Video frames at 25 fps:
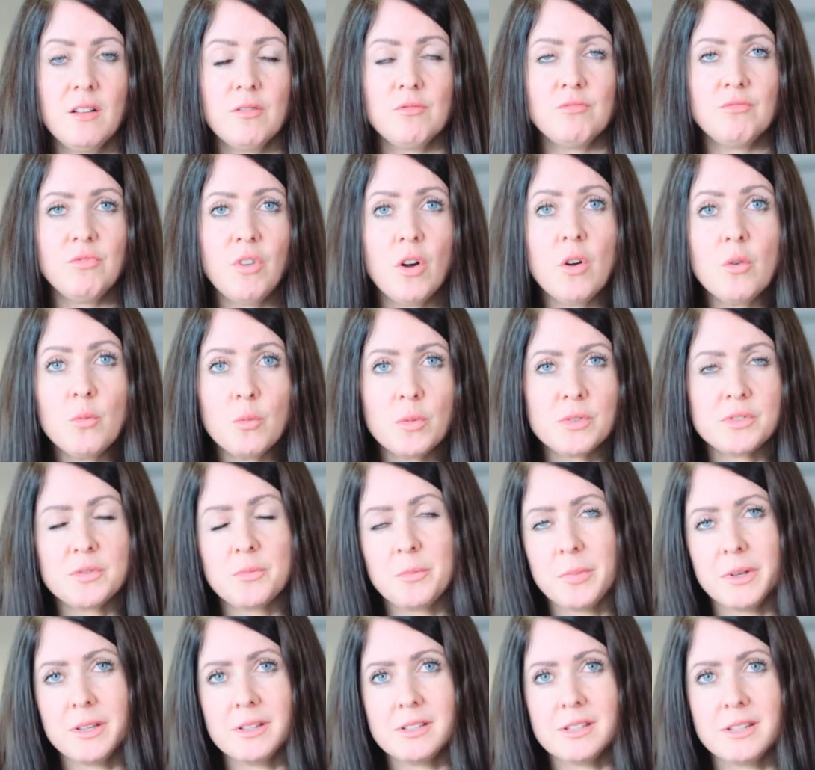Rome wasn't
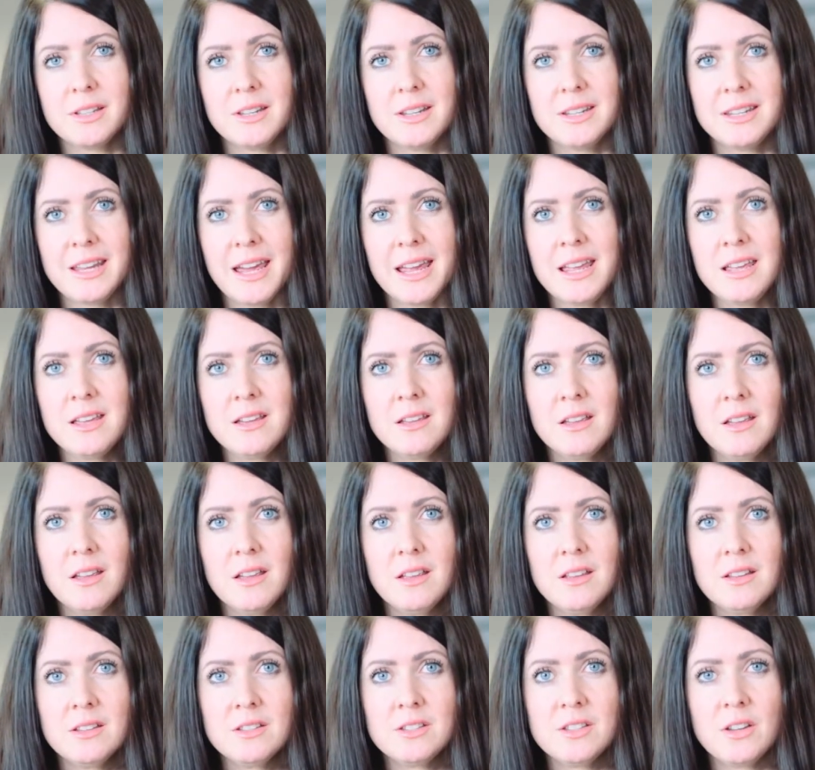built in a day,
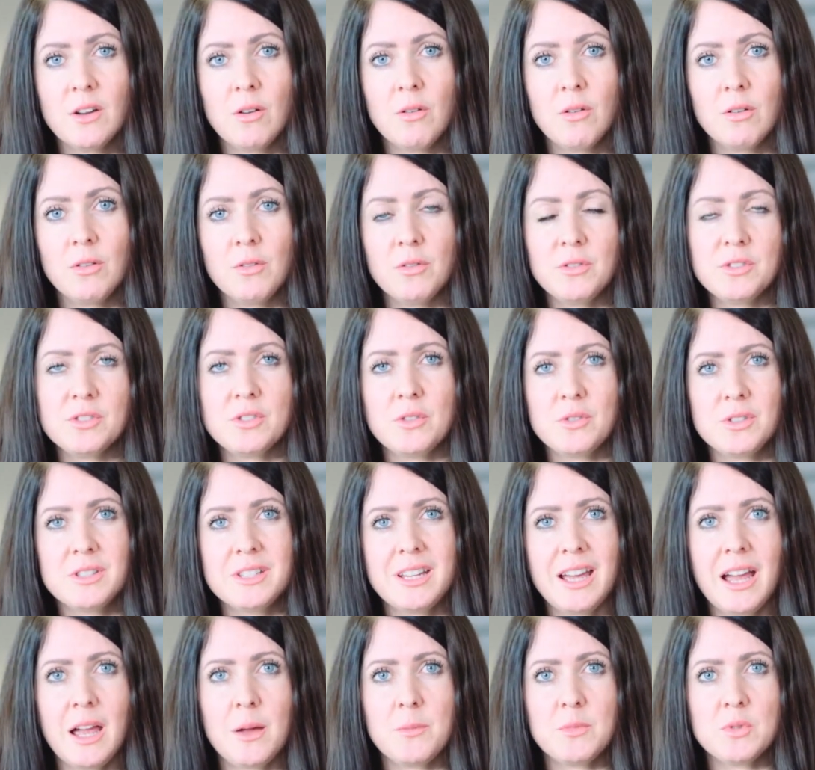so I know there's those
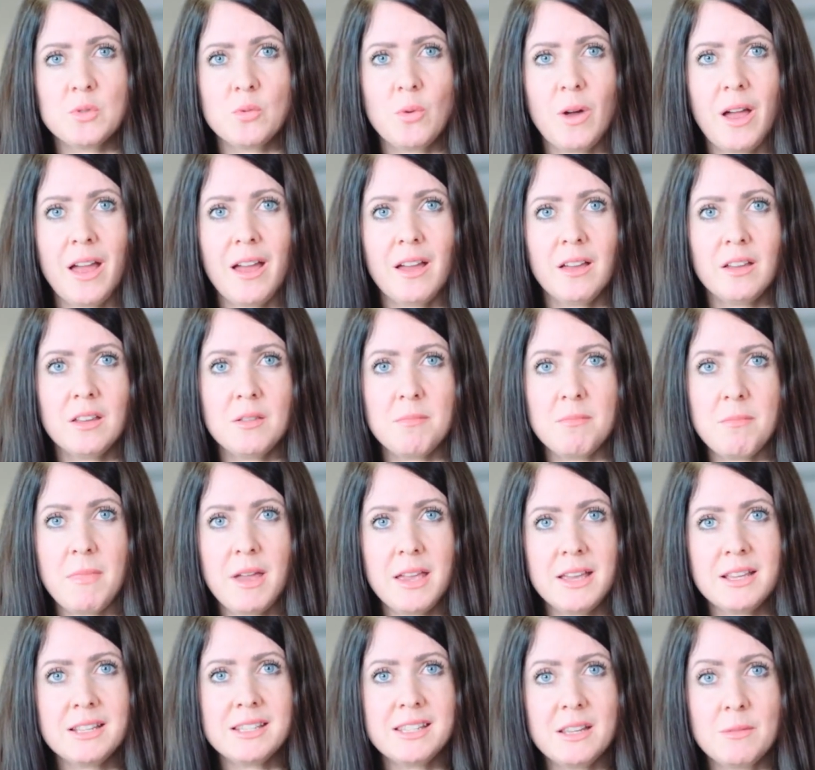times where it
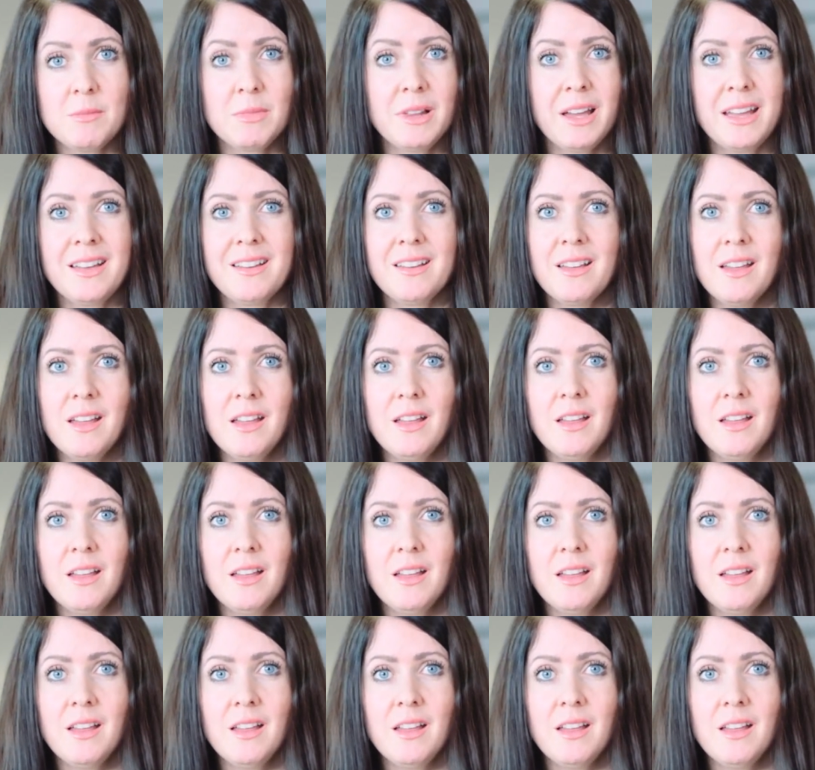may seem like